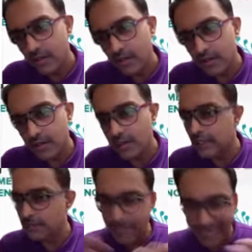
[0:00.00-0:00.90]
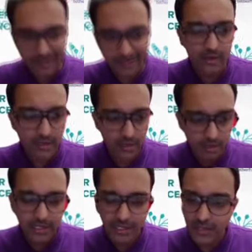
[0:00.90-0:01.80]
uh, and backend
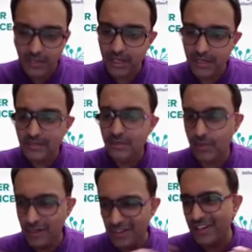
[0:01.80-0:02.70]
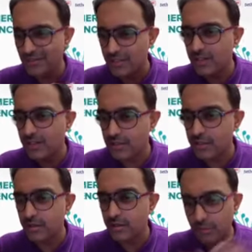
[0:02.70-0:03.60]
right APIs to retrieve certain
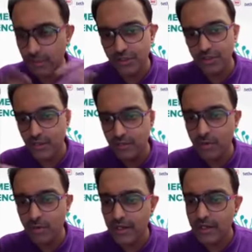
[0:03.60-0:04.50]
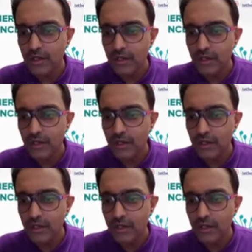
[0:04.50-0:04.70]
custom information and provide.